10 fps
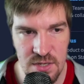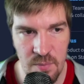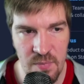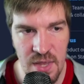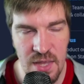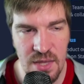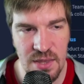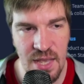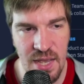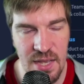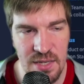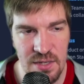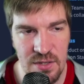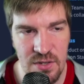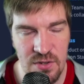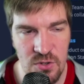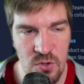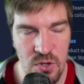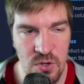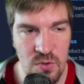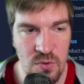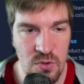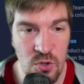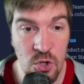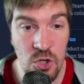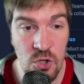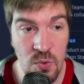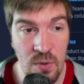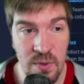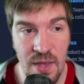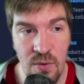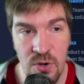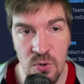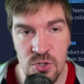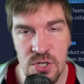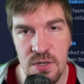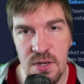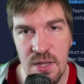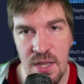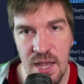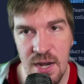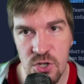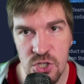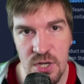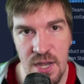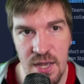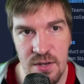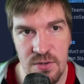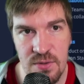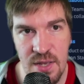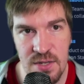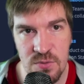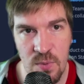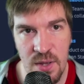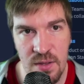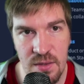system that you could do it without Notion, and I'll show you how to do that as